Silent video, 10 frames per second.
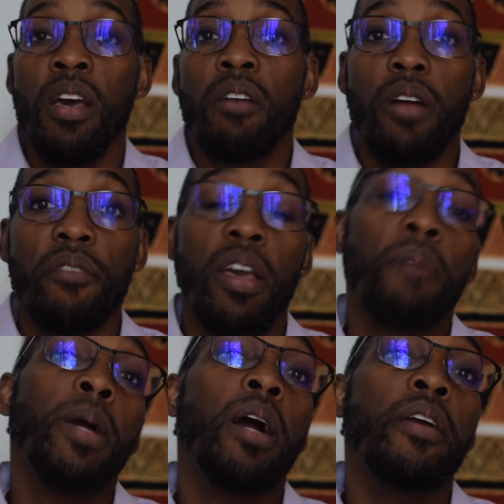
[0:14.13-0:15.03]
Ravi
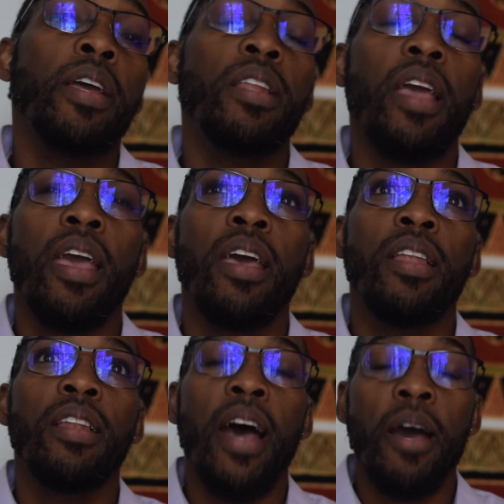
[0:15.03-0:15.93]
Abkarian.
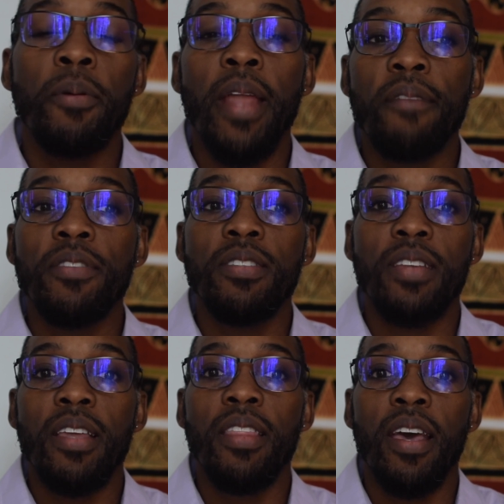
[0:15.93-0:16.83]
And I would have to
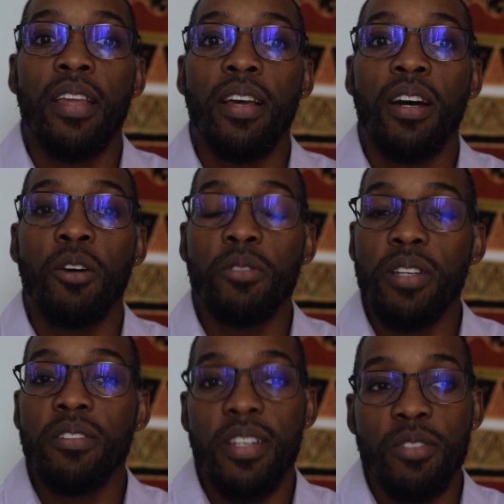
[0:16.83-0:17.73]
say that
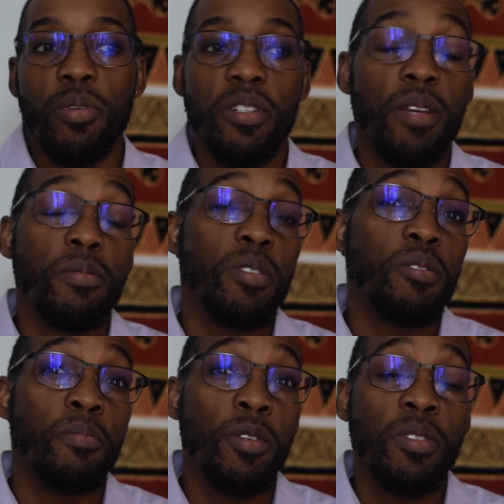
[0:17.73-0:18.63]
Oaktown Jazz Workshops was
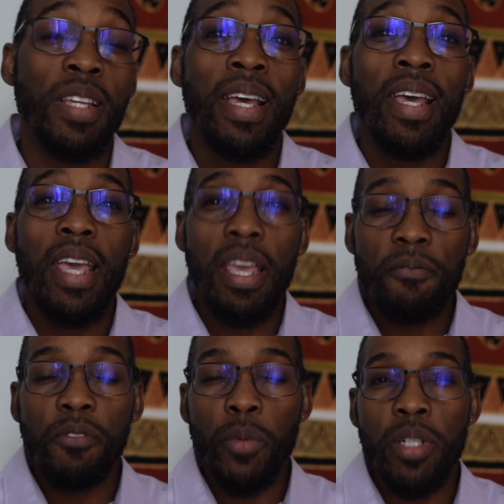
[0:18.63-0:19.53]
the most
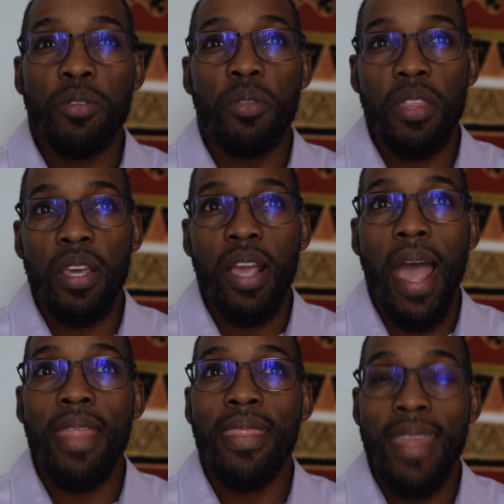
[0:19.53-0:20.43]
influential thing
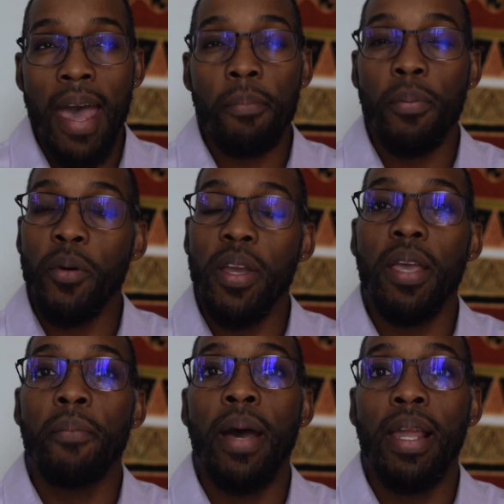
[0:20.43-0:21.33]
at that point
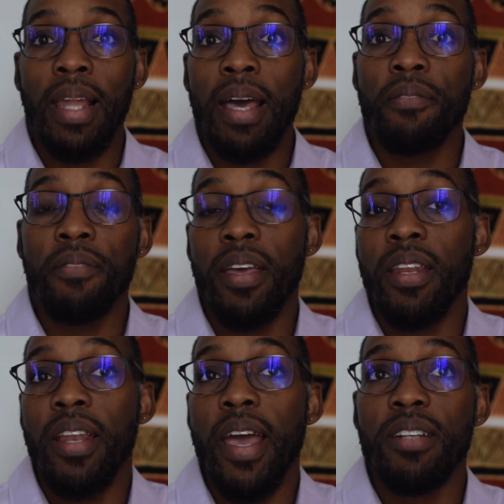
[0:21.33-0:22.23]
in my life, and
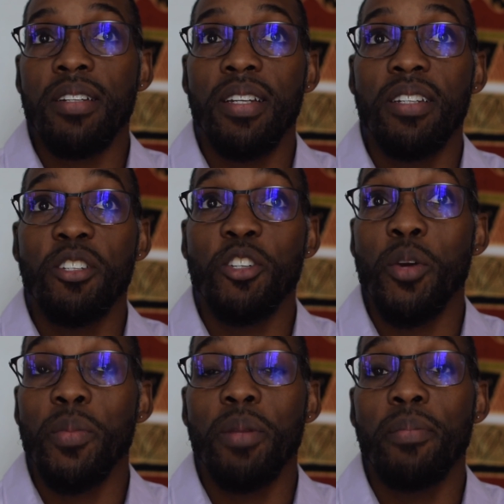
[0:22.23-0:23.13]
it actually
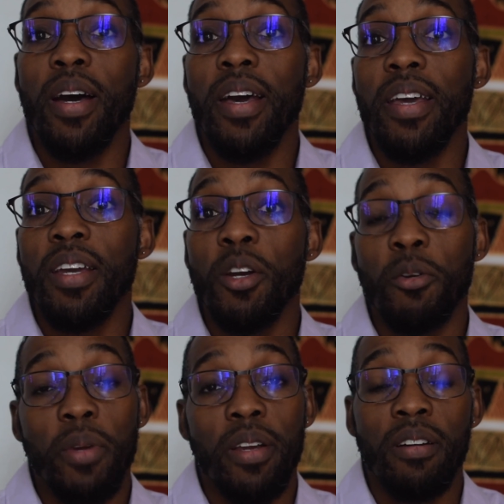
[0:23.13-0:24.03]
determined my
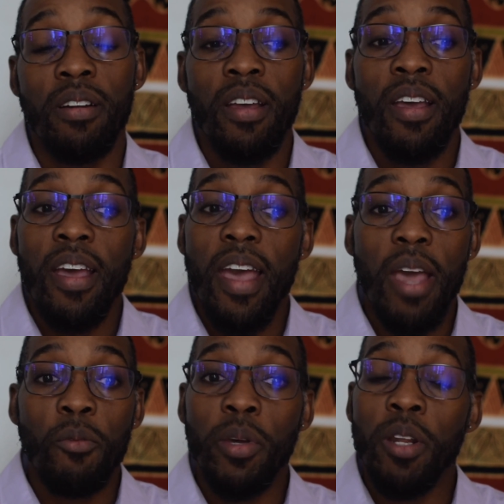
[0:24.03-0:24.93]
career
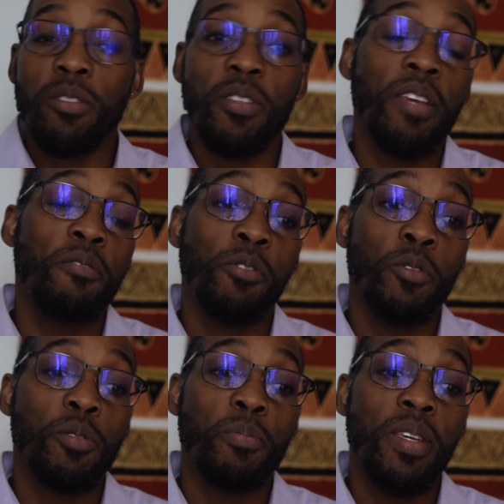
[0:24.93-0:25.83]
and went on to
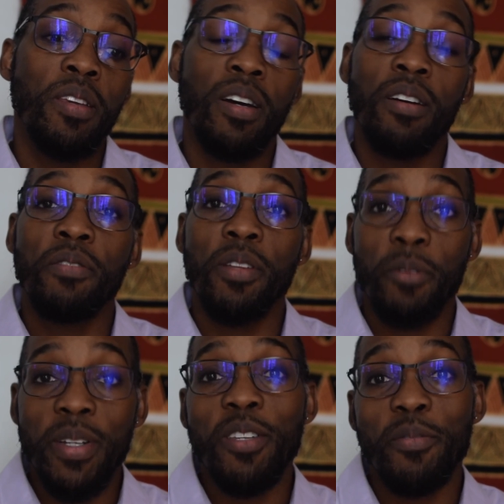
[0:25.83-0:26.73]
influence me for the
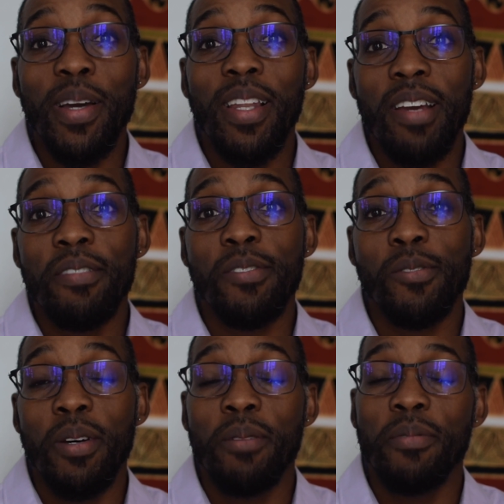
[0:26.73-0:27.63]
rest of my life. So
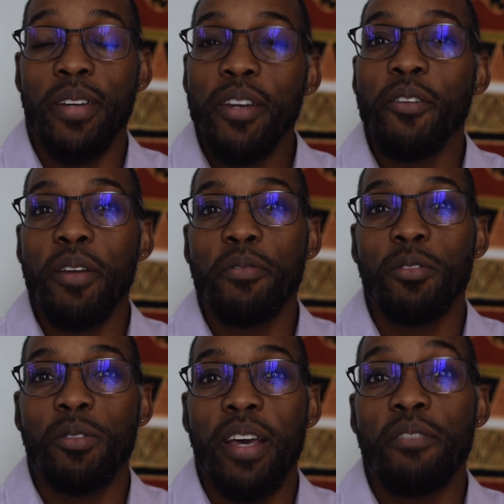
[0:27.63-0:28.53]
I'm very grateful
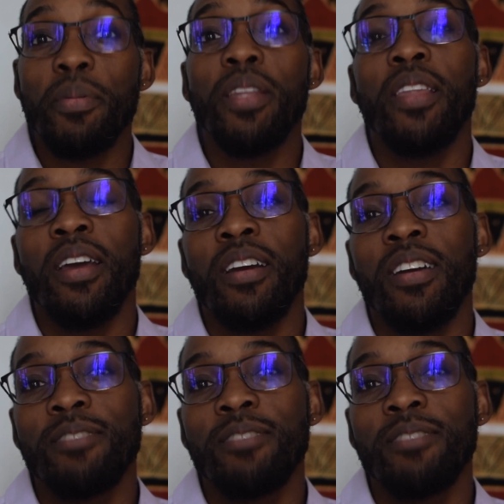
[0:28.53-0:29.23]
to have been there.